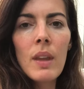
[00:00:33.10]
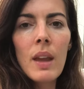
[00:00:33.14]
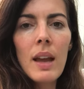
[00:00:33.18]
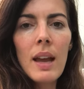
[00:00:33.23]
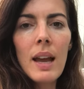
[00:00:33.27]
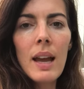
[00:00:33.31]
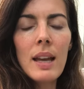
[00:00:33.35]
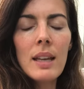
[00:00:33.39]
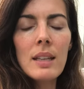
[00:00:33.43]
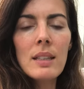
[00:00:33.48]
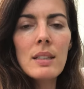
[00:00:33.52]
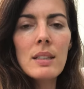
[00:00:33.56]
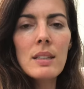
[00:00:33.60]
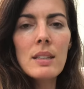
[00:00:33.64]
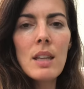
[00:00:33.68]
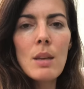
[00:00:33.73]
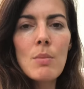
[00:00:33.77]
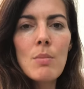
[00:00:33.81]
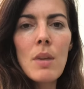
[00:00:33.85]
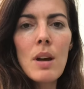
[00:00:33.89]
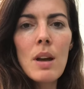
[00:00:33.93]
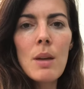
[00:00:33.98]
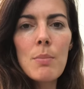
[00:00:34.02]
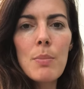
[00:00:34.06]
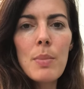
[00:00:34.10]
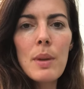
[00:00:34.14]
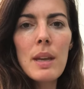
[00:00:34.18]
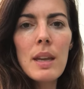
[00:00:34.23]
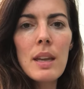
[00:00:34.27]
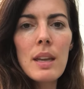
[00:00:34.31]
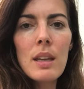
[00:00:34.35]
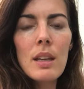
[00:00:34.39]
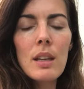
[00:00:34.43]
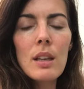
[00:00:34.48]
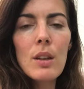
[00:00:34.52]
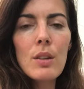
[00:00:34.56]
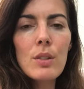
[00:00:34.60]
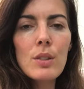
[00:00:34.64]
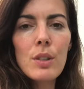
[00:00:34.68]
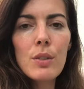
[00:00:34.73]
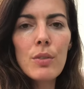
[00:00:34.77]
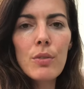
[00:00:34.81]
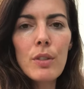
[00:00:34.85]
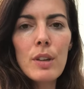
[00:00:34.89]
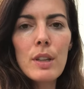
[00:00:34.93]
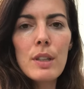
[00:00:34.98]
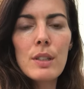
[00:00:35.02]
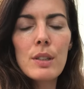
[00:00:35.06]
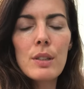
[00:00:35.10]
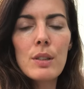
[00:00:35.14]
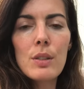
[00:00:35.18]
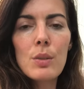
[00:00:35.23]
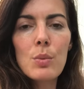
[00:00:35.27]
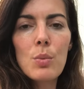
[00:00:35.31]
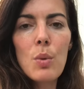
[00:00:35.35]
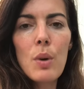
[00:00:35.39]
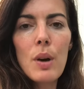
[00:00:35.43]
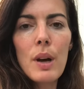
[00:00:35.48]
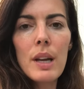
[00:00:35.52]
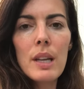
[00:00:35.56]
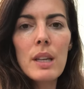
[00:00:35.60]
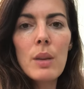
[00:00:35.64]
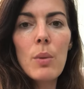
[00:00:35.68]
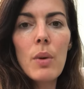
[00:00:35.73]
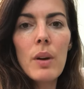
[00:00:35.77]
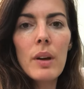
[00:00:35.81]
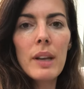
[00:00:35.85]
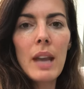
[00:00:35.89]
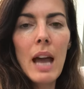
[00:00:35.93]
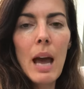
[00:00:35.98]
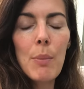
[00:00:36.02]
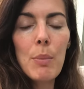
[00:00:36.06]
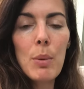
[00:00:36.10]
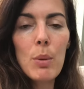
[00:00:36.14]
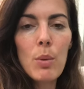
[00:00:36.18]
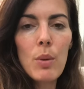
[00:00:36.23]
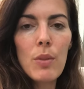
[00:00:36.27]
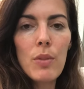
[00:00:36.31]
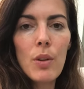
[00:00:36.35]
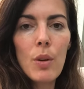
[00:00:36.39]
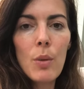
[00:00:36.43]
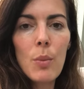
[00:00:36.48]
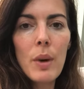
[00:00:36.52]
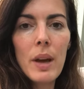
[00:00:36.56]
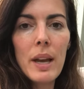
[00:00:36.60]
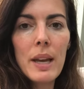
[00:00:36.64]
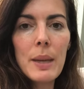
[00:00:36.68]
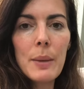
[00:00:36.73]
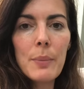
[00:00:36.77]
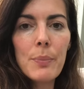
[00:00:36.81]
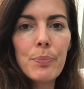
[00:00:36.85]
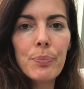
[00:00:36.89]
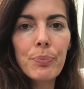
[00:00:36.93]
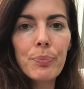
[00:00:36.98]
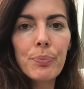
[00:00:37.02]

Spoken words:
And there might be lots of reasons why you aren't happy with your weight.